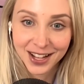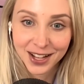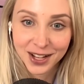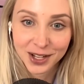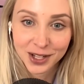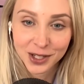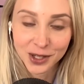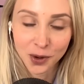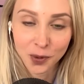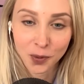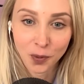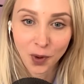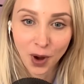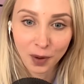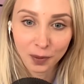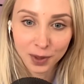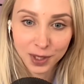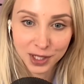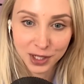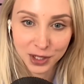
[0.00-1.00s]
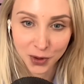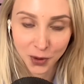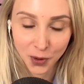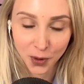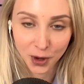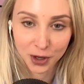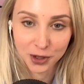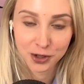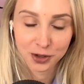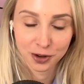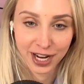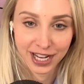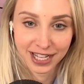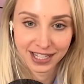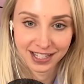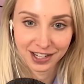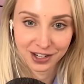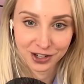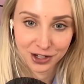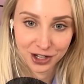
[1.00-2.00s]
So what was your
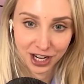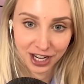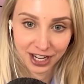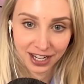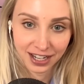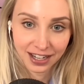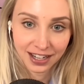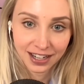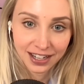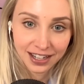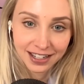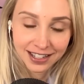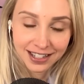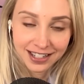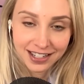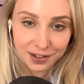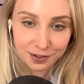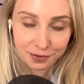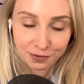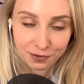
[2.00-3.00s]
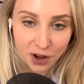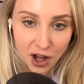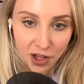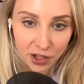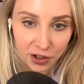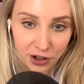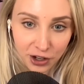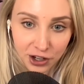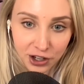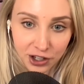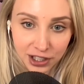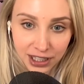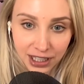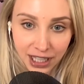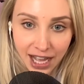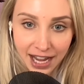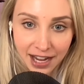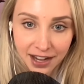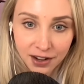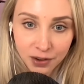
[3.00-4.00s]
transition to fatherhood
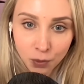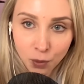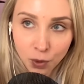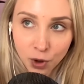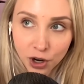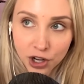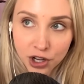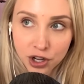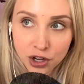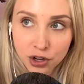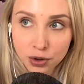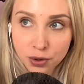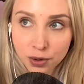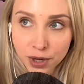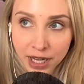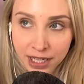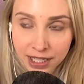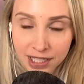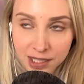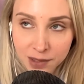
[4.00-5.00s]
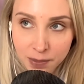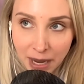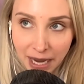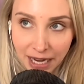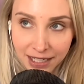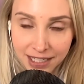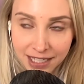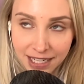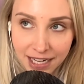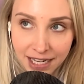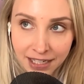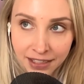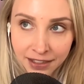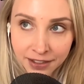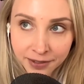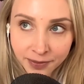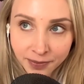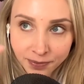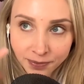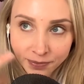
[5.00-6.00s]
like? Were you expecting
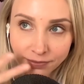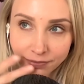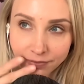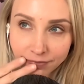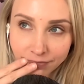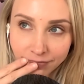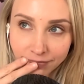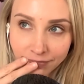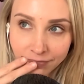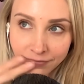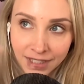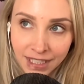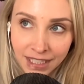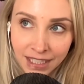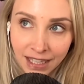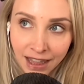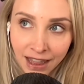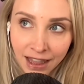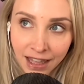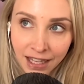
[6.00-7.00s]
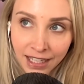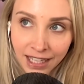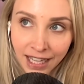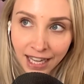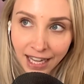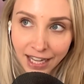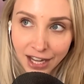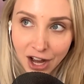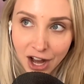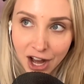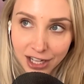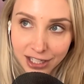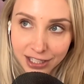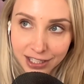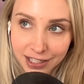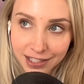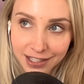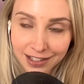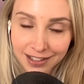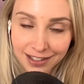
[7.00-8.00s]
the
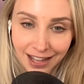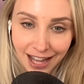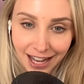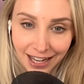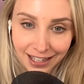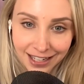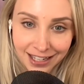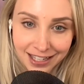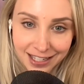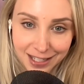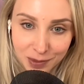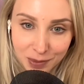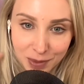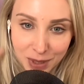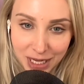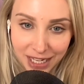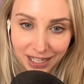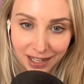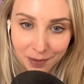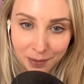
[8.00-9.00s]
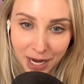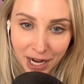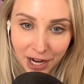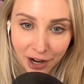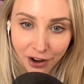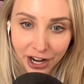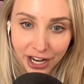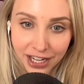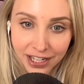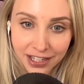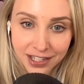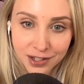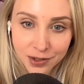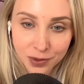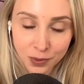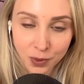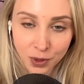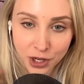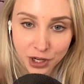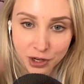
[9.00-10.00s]
chaos that is being a parent?
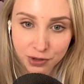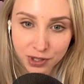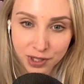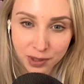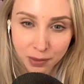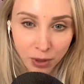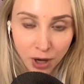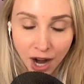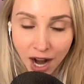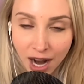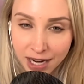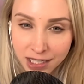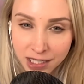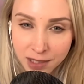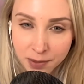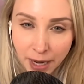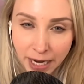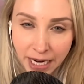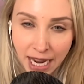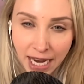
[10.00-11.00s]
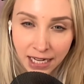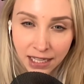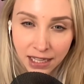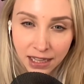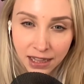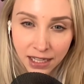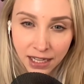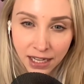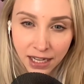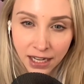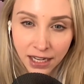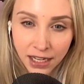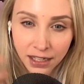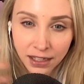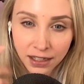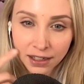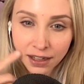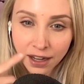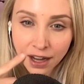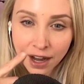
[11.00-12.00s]
Were you surprised by
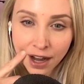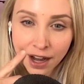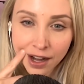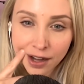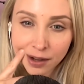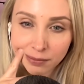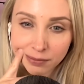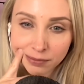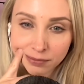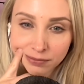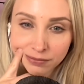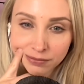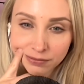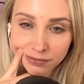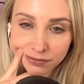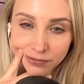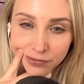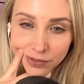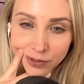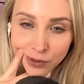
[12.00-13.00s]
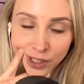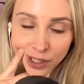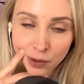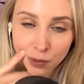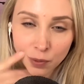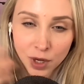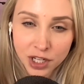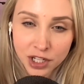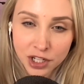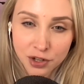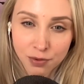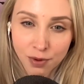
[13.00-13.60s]
anything? Like, what do you